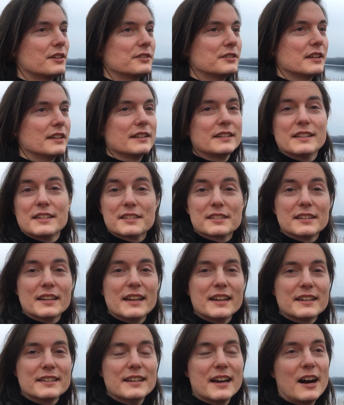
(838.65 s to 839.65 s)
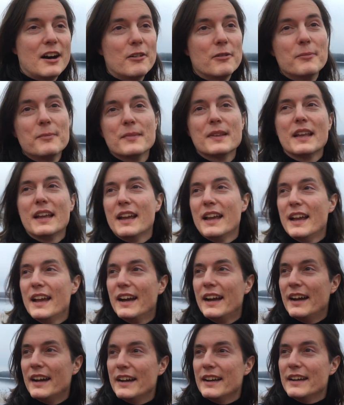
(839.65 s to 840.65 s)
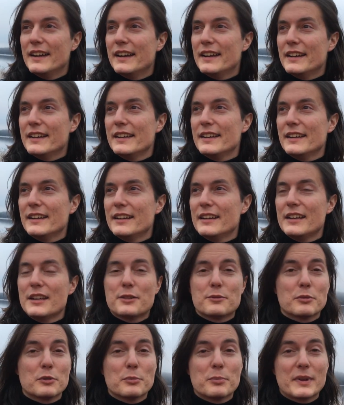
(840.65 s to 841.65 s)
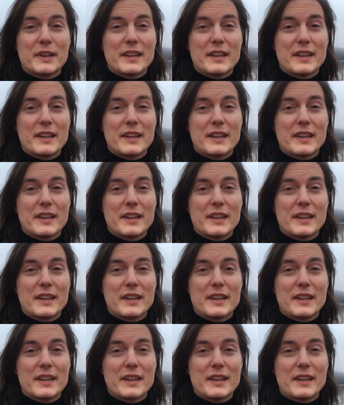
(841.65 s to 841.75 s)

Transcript: on the, this lake now it will